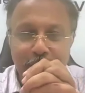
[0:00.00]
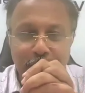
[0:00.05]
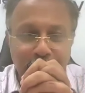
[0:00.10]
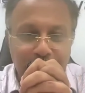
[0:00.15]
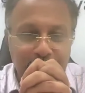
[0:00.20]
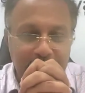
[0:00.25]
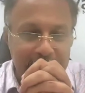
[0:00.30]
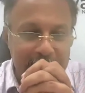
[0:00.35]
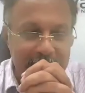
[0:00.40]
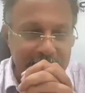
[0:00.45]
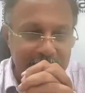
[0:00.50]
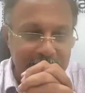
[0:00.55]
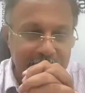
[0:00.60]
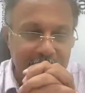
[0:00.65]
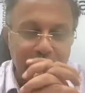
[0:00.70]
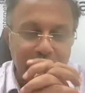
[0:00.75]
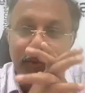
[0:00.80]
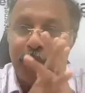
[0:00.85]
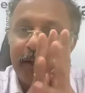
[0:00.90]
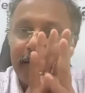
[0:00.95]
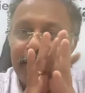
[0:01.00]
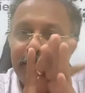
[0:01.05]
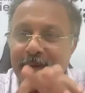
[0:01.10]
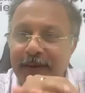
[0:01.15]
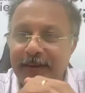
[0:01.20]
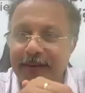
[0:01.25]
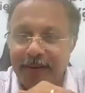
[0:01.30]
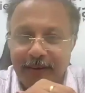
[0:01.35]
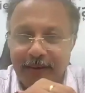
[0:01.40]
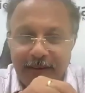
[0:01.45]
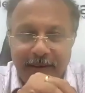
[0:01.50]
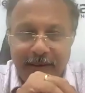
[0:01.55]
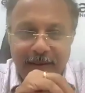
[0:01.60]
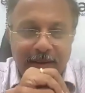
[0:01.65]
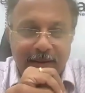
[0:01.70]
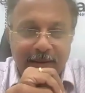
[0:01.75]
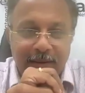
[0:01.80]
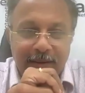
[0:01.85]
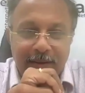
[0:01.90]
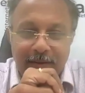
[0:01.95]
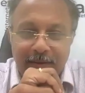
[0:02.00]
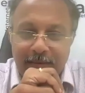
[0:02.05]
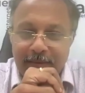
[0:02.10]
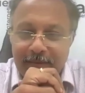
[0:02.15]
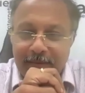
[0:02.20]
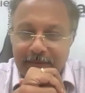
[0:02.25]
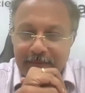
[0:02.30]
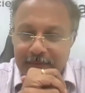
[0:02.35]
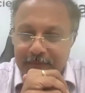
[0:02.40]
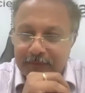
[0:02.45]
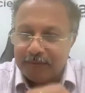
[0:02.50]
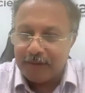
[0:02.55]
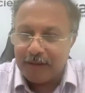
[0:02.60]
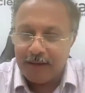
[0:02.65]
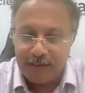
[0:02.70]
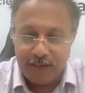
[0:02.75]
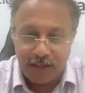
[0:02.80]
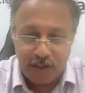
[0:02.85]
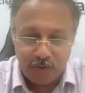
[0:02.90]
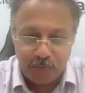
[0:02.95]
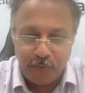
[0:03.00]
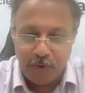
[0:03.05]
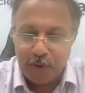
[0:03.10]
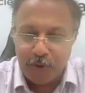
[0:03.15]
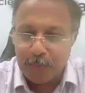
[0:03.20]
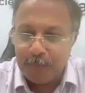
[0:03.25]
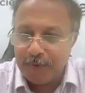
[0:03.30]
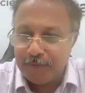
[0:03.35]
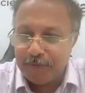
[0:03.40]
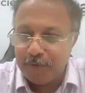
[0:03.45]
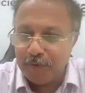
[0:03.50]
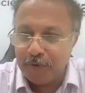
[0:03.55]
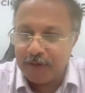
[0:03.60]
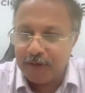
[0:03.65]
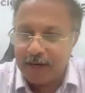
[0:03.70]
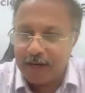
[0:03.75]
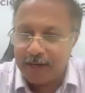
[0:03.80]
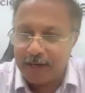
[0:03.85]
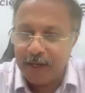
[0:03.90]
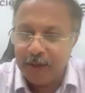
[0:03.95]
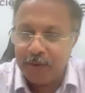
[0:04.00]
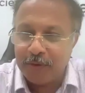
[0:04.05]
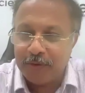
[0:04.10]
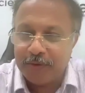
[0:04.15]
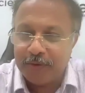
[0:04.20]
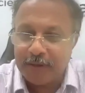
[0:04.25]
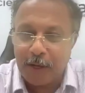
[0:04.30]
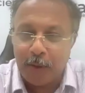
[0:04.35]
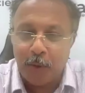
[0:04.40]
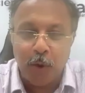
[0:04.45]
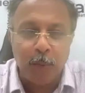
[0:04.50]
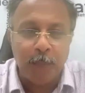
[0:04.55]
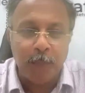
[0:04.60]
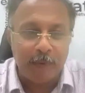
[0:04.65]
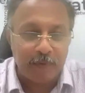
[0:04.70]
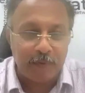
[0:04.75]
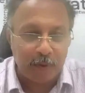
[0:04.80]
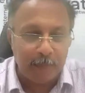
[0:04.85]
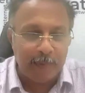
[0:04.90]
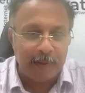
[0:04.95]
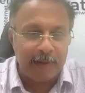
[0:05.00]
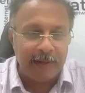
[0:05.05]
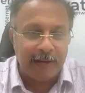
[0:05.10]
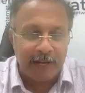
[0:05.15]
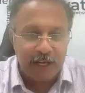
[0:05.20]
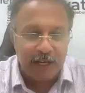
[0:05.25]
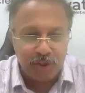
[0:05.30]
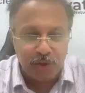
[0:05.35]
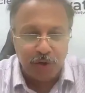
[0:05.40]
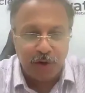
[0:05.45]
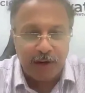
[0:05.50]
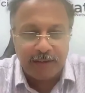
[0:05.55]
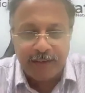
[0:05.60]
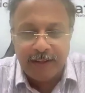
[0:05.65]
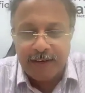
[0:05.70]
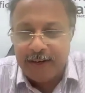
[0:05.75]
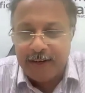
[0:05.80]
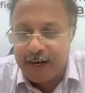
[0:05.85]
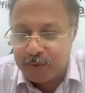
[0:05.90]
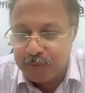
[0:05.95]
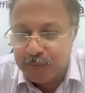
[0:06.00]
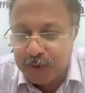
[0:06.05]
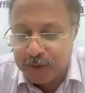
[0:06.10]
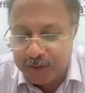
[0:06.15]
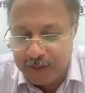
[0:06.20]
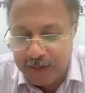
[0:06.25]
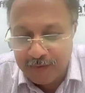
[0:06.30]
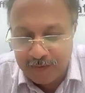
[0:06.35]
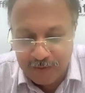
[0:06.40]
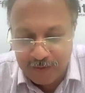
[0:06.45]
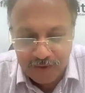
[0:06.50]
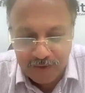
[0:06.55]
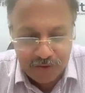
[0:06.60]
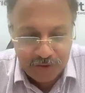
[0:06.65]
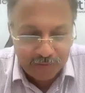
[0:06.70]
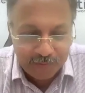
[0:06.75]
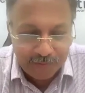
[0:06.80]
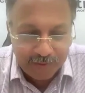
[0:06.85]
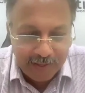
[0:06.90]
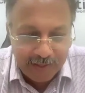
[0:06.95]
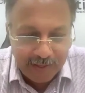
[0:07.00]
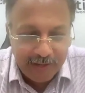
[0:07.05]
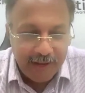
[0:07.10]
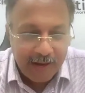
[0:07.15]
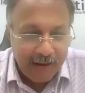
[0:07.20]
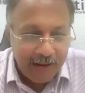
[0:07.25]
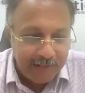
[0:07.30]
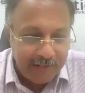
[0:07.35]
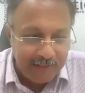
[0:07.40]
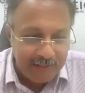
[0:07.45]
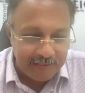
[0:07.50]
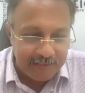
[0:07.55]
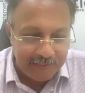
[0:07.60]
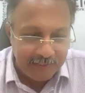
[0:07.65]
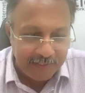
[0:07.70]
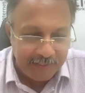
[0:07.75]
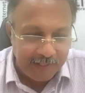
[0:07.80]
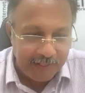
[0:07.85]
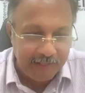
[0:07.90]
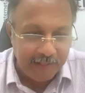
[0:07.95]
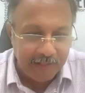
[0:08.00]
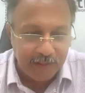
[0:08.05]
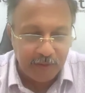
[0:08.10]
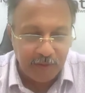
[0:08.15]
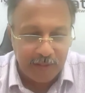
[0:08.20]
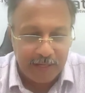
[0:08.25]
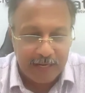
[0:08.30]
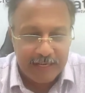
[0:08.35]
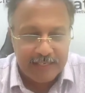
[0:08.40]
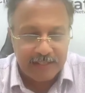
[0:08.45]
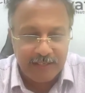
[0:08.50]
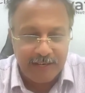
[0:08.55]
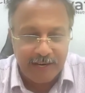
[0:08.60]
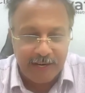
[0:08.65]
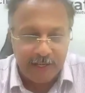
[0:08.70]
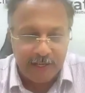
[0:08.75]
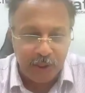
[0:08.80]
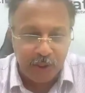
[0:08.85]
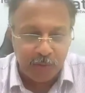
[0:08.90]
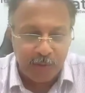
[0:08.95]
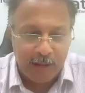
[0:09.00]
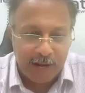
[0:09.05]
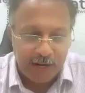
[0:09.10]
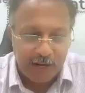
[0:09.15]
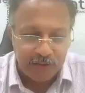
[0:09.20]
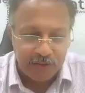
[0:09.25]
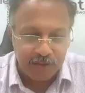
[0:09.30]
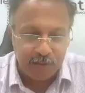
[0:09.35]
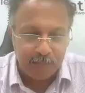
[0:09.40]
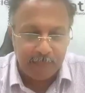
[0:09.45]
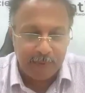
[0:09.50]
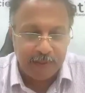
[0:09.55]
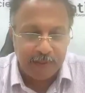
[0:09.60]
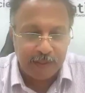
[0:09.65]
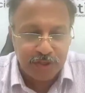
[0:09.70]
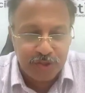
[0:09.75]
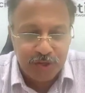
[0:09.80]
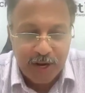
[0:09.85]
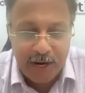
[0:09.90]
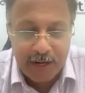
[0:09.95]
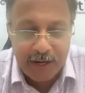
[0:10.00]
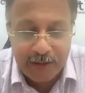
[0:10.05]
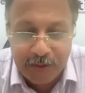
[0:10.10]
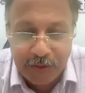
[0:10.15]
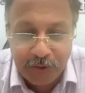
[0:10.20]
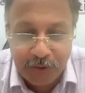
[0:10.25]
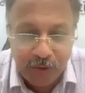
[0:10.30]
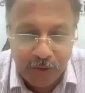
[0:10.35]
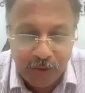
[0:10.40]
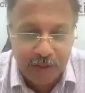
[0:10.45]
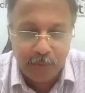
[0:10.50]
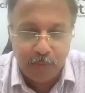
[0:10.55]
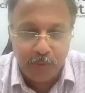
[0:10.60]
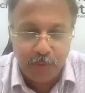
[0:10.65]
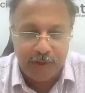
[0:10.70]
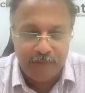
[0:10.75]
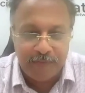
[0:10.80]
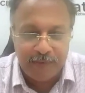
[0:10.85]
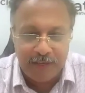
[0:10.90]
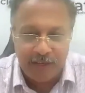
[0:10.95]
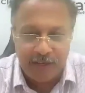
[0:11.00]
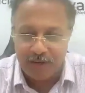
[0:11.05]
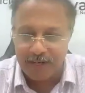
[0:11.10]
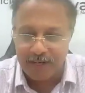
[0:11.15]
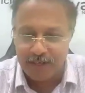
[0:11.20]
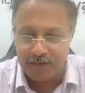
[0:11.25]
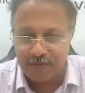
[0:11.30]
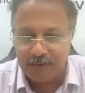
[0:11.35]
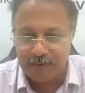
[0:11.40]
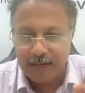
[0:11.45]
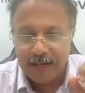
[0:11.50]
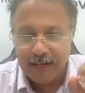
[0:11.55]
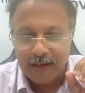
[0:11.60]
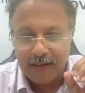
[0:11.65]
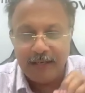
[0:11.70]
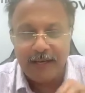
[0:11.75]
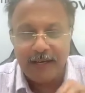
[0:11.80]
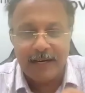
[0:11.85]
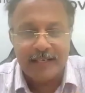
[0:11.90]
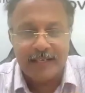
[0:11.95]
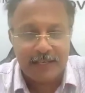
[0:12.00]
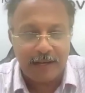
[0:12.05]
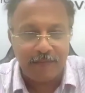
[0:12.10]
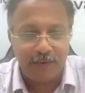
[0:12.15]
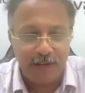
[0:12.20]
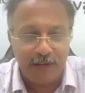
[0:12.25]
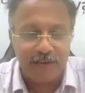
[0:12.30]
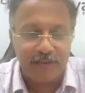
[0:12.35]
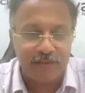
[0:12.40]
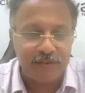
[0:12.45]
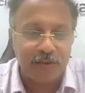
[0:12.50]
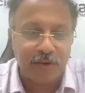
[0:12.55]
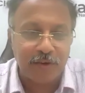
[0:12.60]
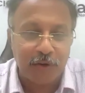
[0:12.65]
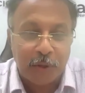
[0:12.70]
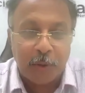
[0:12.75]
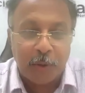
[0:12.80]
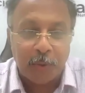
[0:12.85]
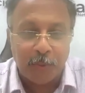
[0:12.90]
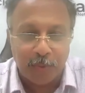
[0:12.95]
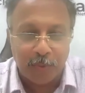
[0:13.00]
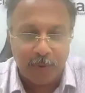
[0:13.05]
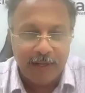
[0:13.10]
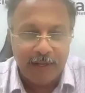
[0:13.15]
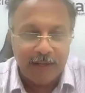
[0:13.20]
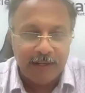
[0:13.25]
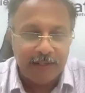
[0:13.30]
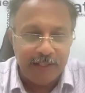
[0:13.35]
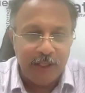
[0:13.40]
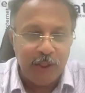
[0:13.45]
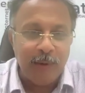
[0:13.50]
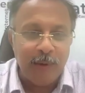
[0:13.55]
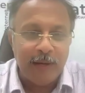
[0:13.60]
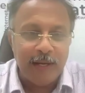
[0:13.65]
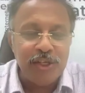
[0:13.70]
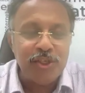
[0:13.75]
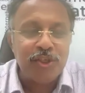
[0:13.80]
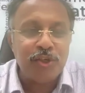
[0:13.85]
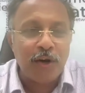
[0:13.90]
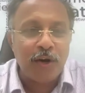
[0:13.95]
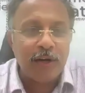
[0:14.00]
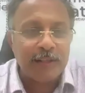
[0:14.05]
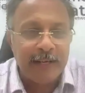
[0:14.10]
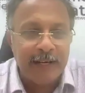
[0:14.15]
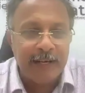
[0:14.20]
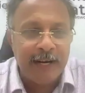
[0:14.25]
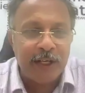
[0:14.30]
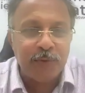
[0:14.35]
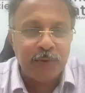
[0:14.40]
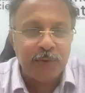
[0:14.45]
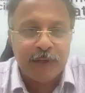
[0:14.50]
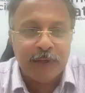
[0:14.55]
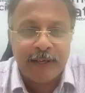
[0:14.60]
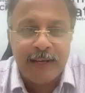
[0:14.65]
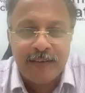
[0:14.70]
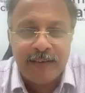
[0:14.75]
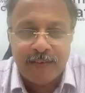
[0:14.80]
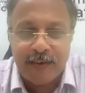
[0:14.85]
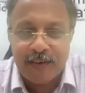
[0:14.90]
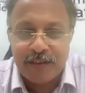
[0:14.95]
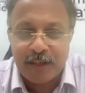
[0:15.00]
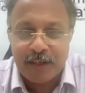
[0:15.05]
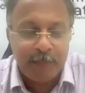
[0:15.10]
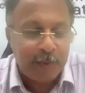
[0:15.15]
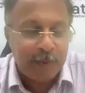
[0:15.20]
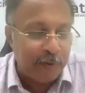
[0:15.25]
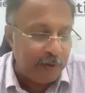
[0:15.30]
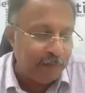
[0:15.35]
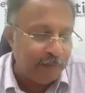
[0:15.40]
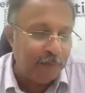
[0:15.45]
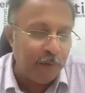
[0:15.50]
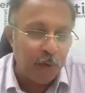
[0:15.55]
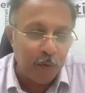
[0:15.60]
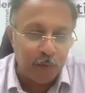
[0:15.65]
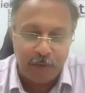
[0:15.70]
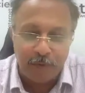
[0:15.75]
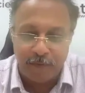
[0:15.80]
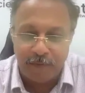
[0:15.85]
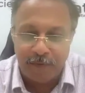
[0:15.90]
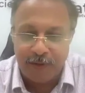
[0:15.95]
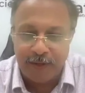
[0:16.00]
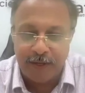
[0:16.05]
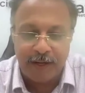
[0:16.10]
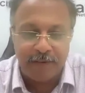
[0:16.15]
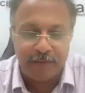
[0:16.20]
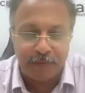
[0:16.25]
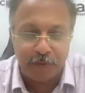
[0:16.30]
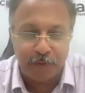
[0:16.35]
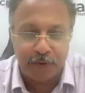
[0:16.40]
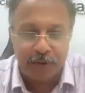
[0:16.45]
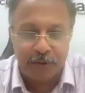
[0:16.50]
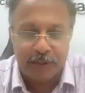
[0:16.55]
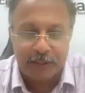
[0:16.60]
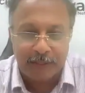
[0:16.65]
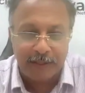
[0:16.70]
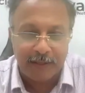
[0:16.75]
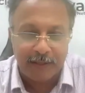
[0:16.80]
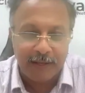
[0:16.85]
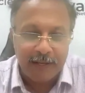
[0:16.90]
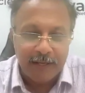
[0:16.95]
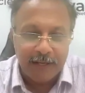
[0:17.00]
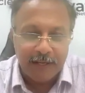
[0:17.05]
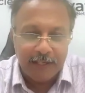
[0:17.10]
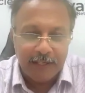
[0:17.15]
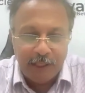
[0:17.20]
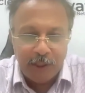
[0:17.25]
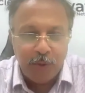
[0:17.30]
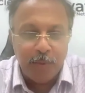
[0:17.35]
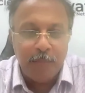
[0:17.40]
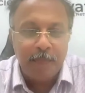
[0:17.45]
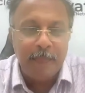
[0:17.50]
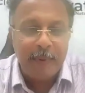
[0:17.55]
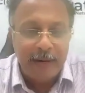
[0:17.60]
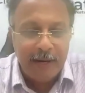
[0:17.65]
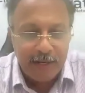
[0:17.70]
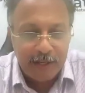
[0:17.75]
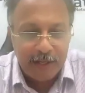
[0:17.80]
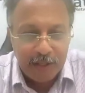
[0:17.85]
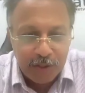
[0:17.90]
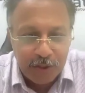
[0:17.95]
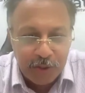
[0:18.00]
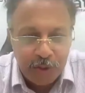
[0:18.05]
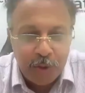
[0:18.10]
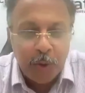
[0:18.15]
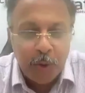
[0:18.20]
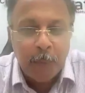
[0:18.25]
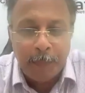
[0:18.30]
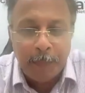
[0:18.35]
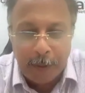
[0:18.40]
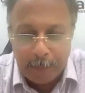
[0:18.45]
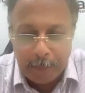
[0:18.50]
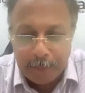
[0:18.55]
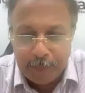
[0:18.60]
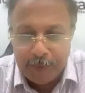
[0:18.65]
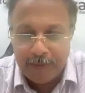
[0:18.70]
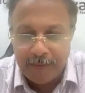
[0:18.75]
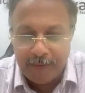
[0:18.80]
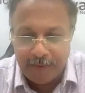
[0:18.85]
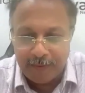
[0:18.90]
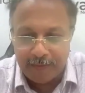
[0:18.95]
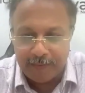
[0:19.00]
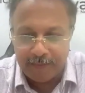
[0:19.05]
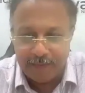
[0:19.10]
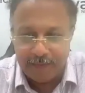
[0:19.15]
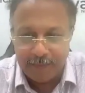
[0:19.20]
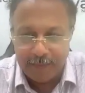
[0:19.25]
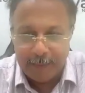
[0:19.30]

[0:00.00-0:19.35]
So, friends, good evening. Uh, I just want before getting into the, I hope everybody enjoyed the networking session. I just need again, let's get into action by the chat, not good evening chats. Let's have yes or no. Did you enjoy the networking session between 4:15 and 4:30? Did you meet new people there?